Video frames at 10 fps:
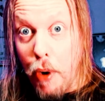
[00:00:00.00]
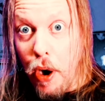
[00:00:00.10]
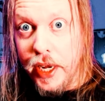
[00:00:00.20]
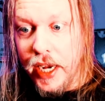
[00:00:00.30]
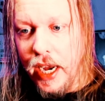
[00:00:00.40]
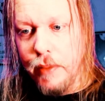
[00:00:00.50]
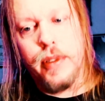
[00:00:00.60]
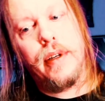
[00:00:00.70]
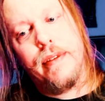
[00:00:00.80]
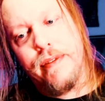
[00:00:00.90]
Party
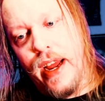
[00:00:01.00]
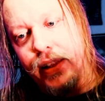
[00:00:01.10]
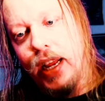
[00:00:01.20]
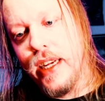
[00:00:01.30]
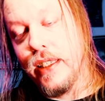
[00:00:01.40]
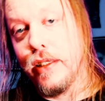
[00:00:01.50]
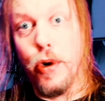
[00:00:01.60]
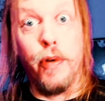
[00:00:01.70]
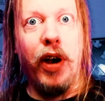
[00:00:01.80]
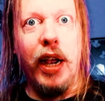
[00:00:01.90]
games. Fantastic.
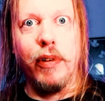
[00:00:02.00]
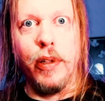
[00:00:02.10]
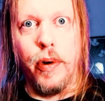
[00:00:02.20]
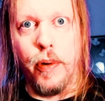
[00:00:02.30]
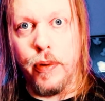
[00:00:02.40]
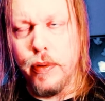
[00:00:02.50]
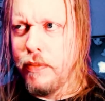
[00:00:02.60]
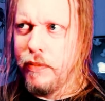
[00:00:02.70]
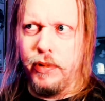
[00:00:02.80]
Survival horror.